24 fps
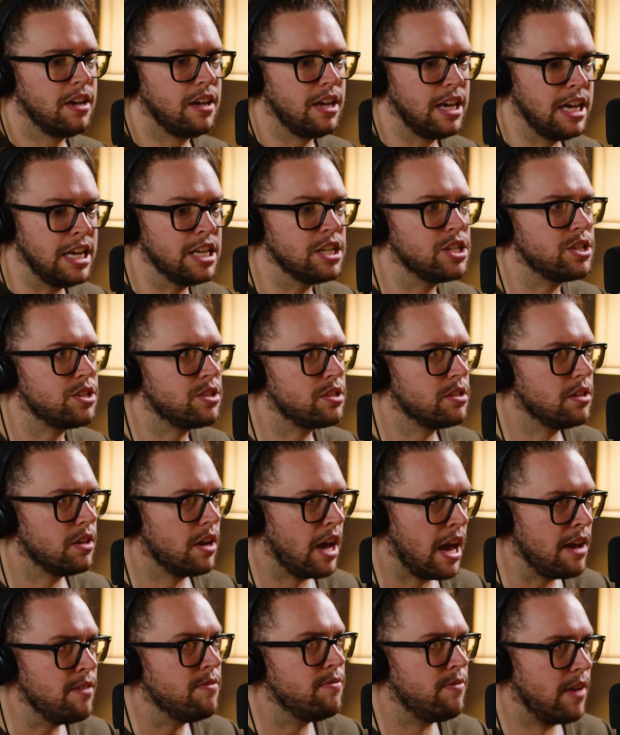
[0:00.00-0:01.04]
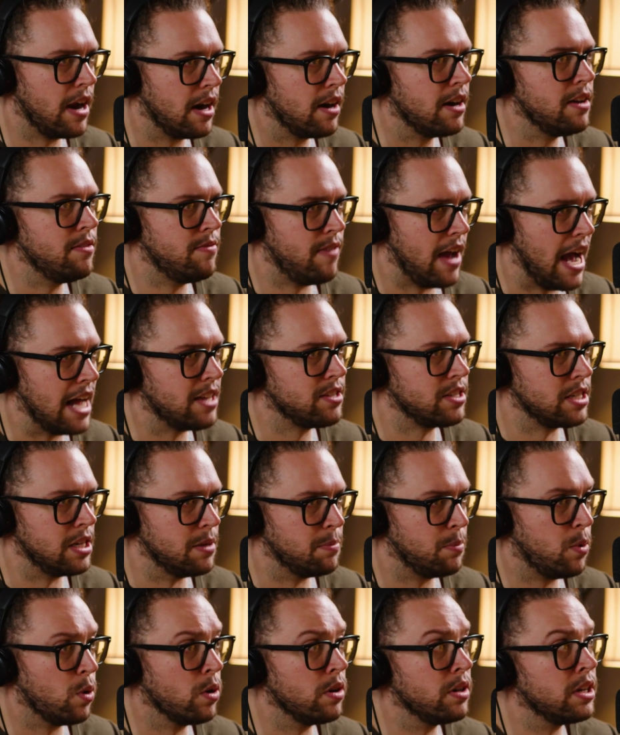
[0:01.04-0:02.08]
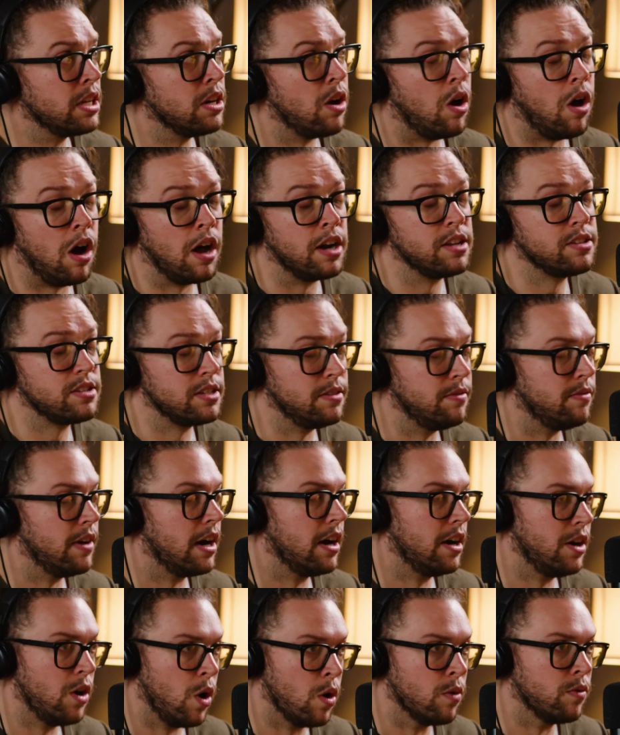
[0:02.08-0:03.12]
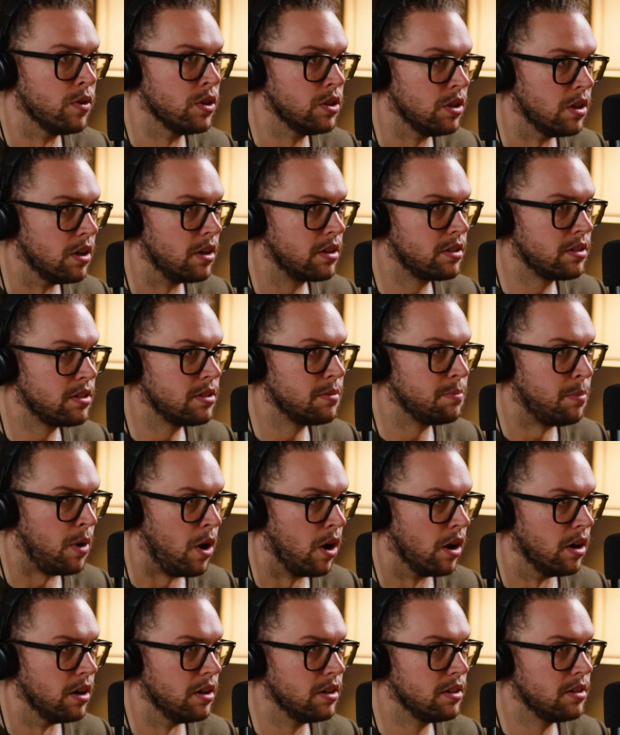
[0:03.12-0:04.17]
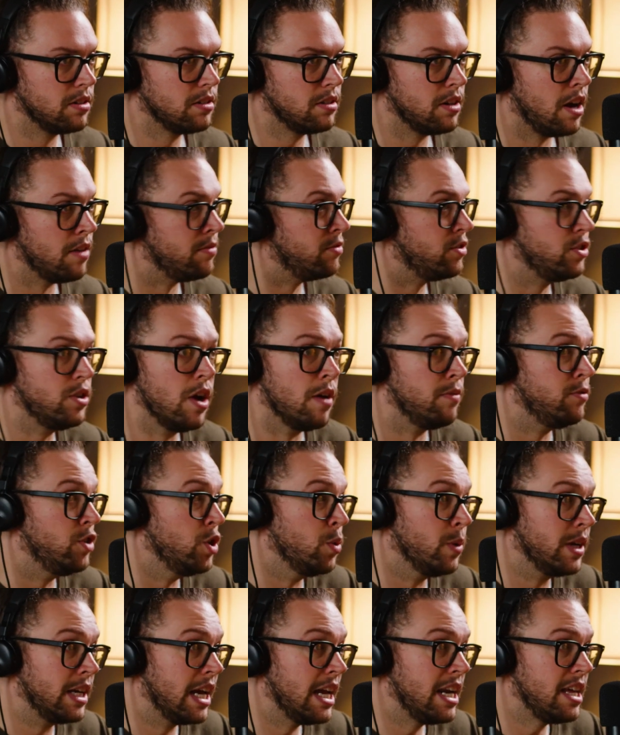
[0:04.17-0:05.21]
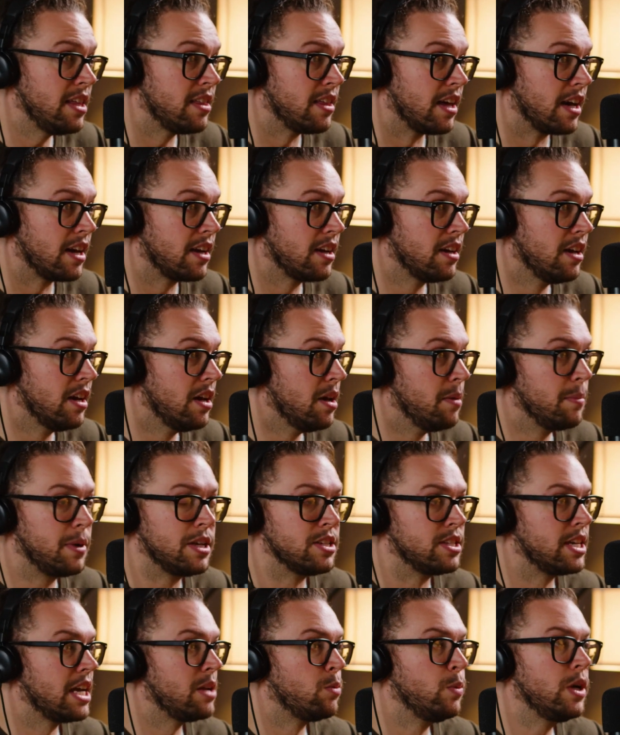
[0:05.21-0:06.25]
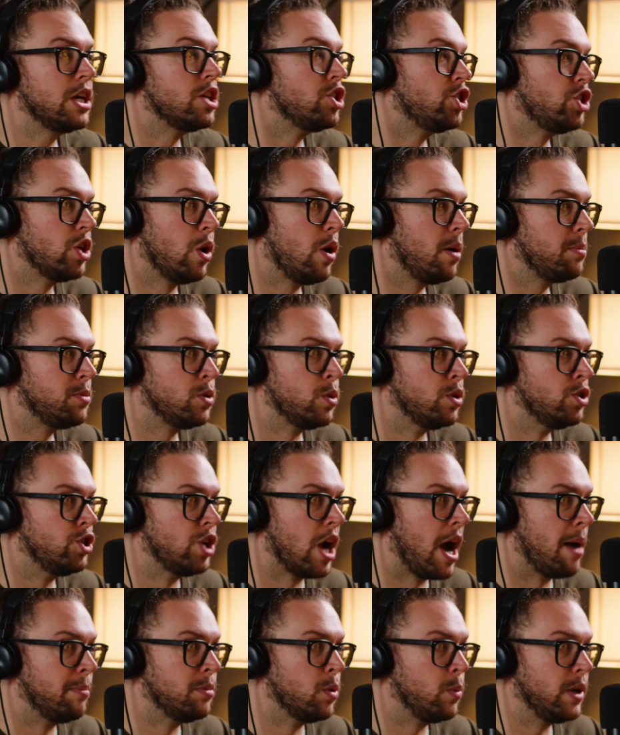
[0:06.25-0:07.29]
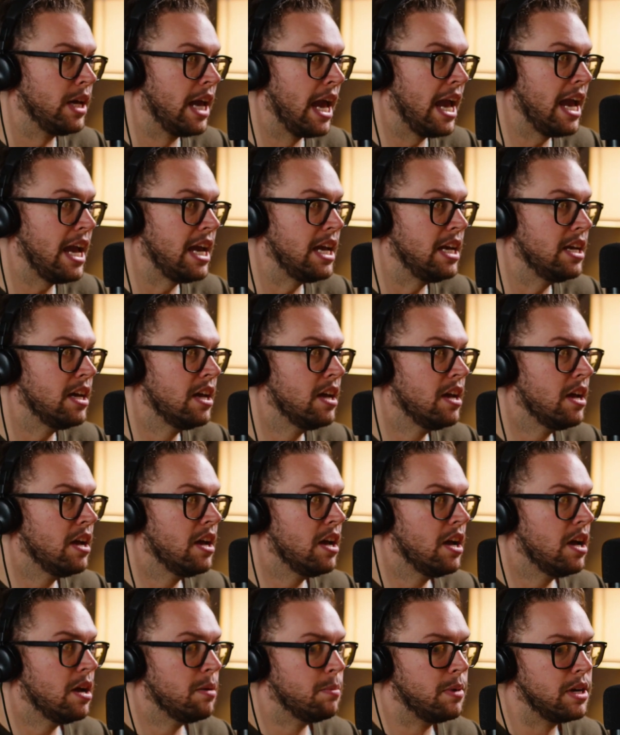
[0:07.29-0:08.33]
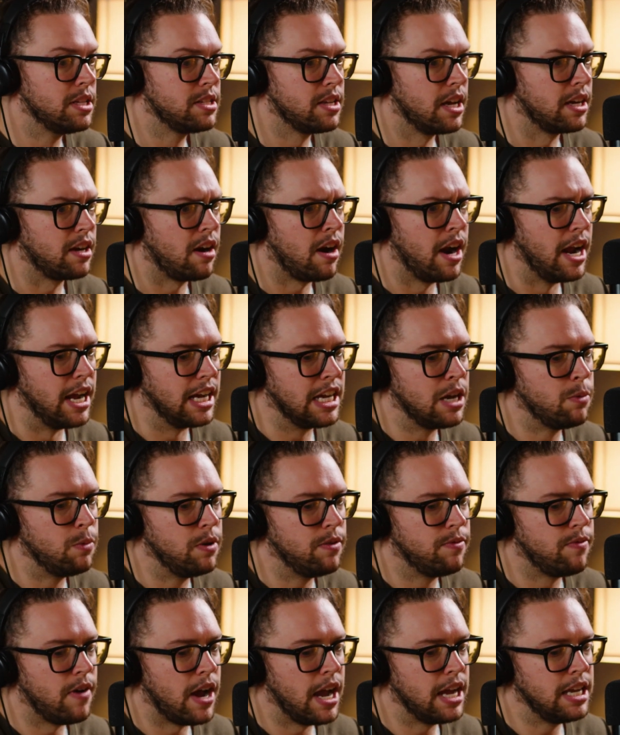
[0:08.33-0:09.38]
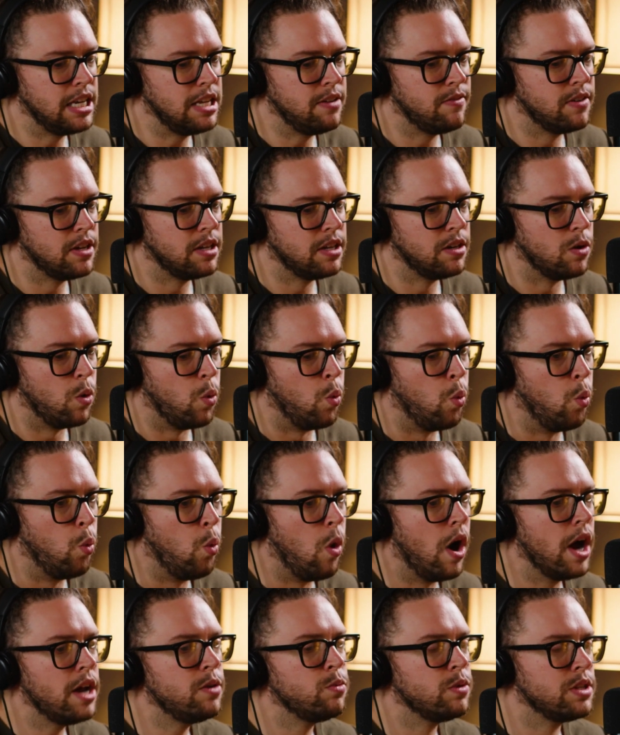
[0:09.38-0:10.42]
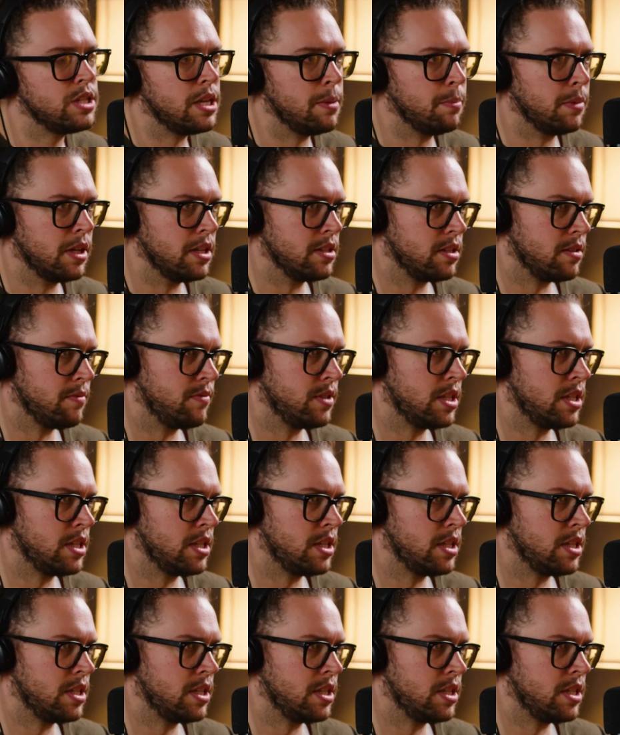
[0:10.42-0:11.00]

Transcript: is a very vastly important and honestly very overlooked part of, of doing anything yeah because again we can show up to a job that we hate but it's like all right can we find even one resemblance of